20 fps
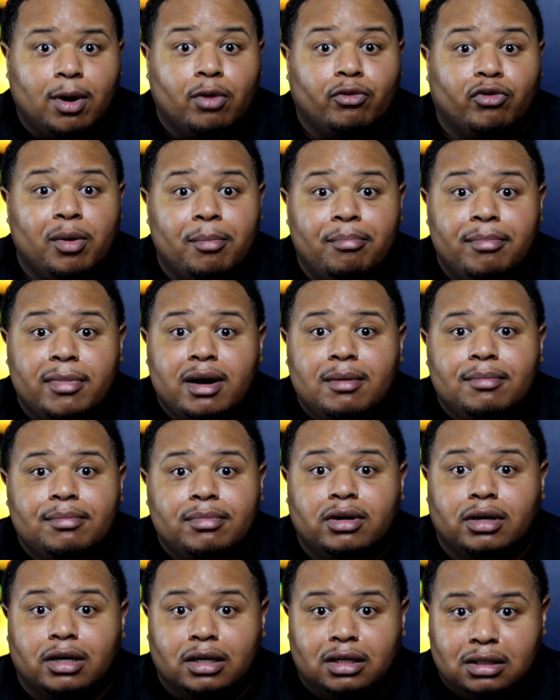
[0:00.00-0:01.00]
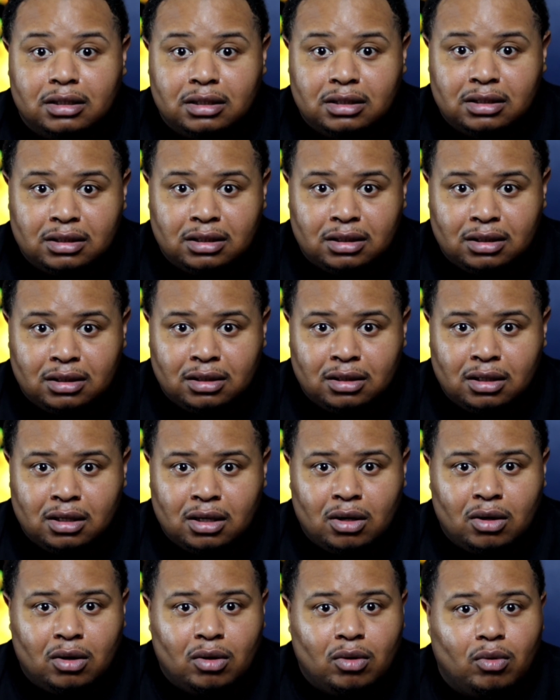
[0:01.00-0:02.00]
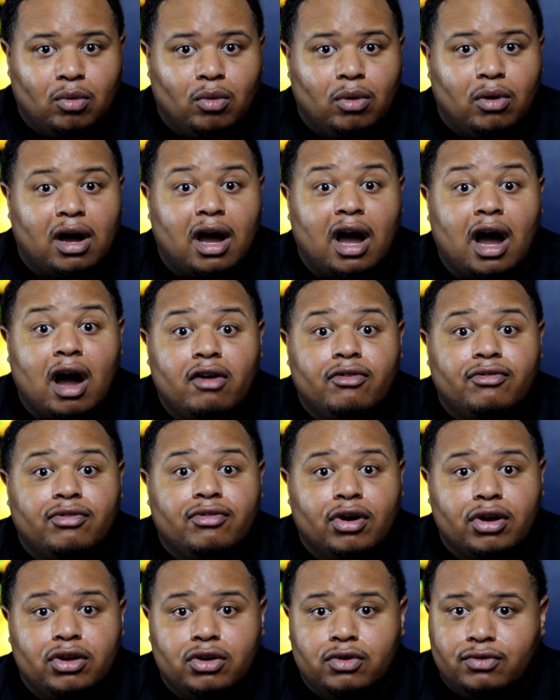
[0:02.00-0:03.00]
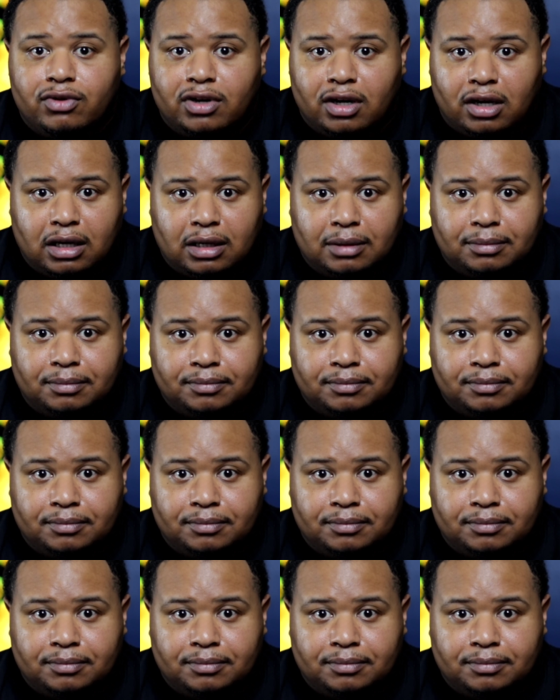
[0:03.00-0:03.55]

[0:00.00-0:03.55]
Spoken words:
But remember how far you've come,